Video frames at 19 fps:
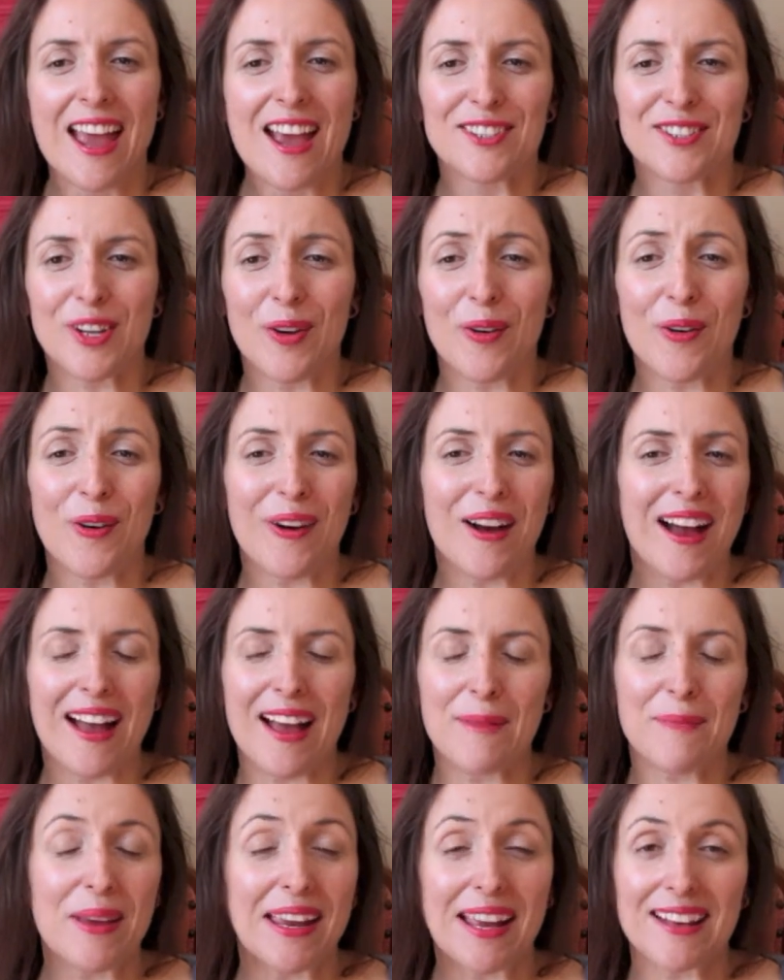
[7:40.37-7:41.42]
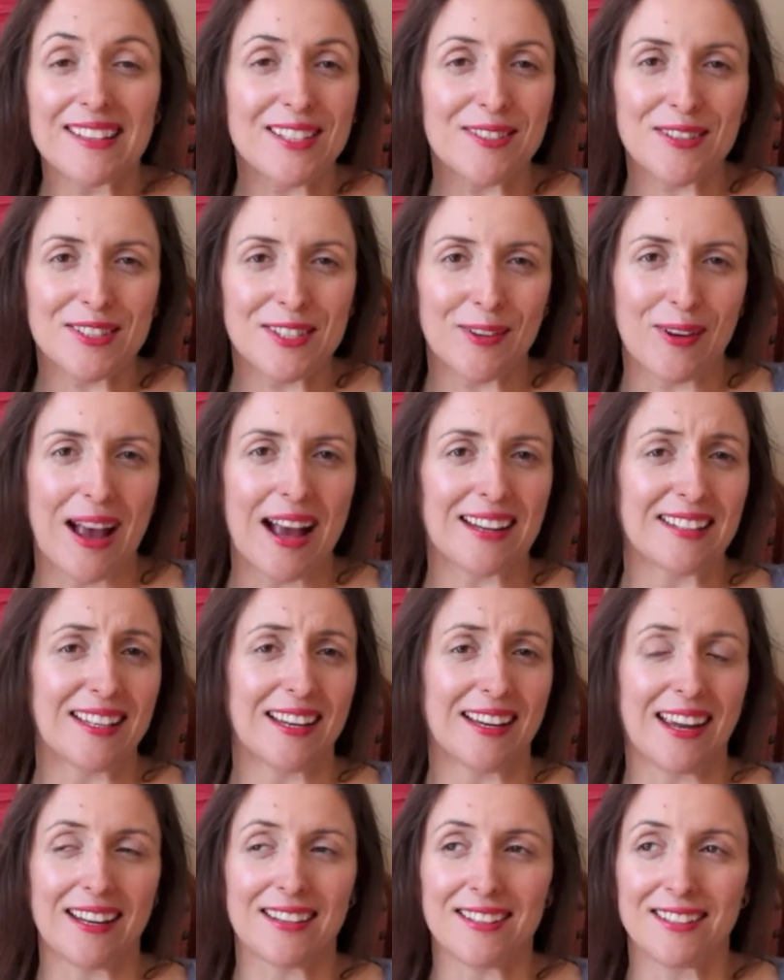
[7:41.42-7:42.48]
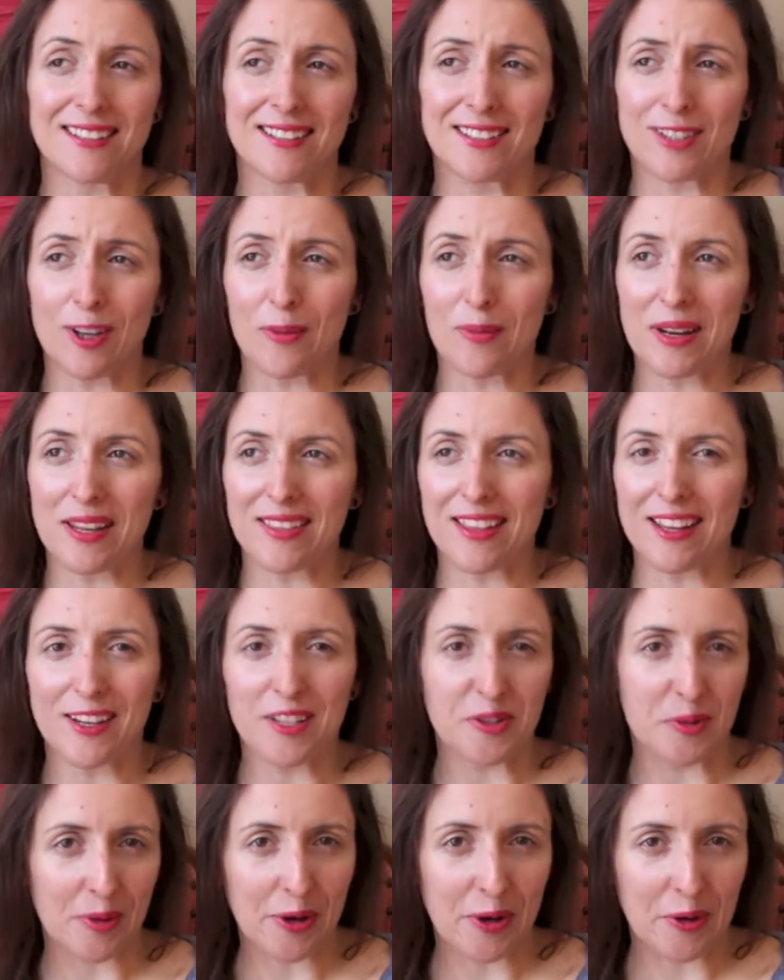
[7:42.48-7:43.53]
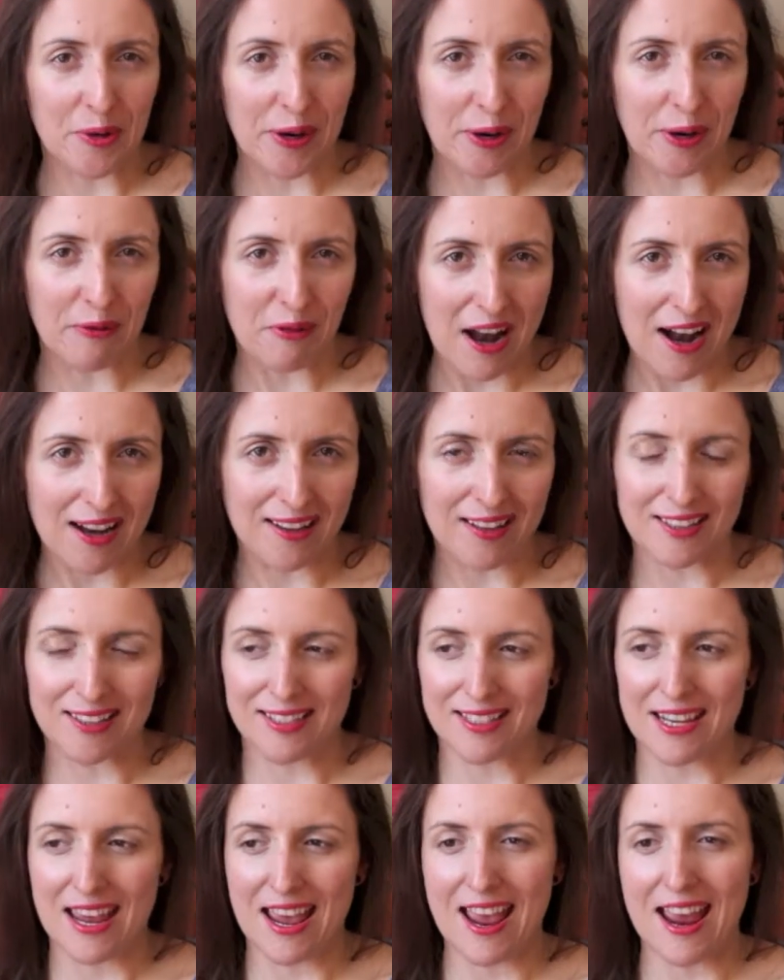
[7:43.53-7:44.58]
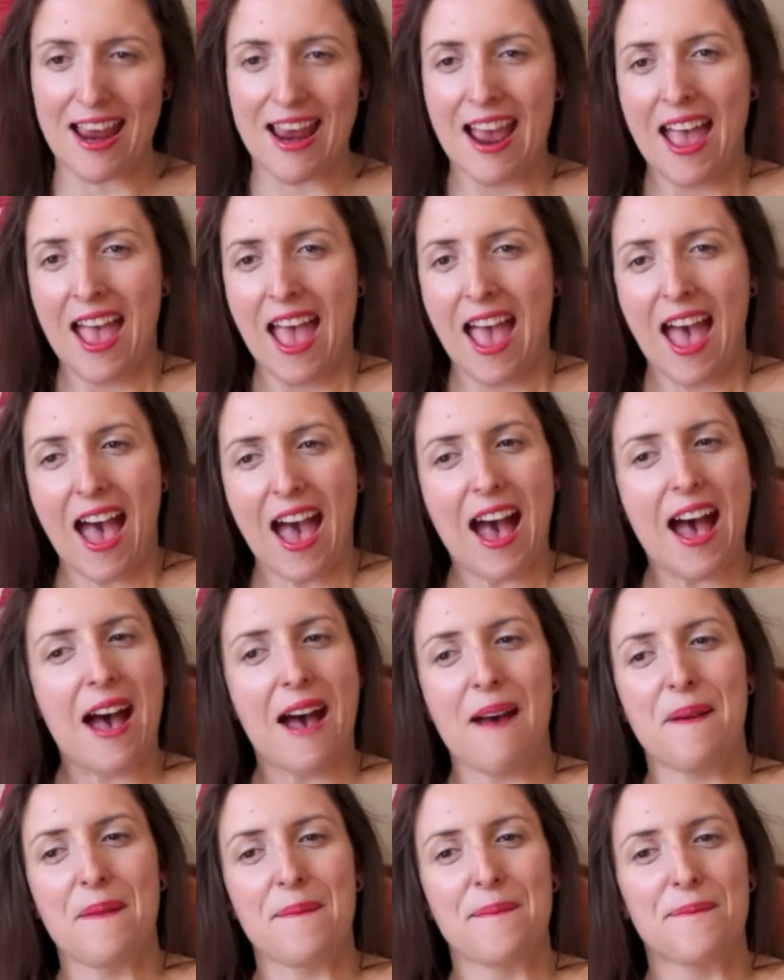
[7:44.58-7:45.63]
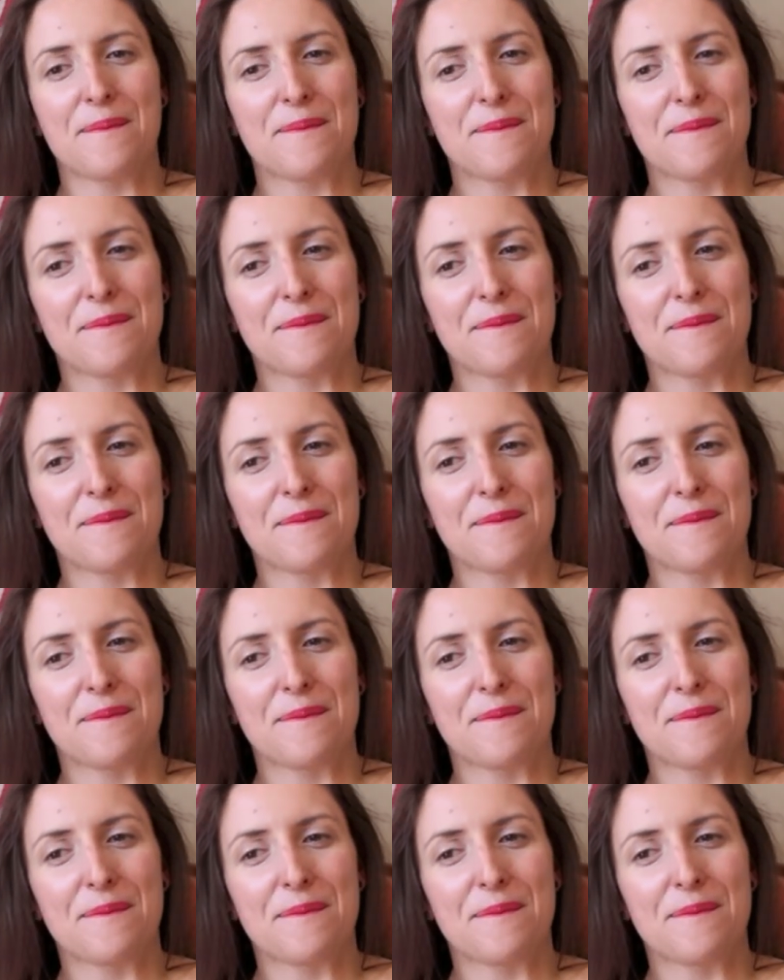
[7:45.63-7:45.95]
So because it was so hectic and so many things were going awry this day, I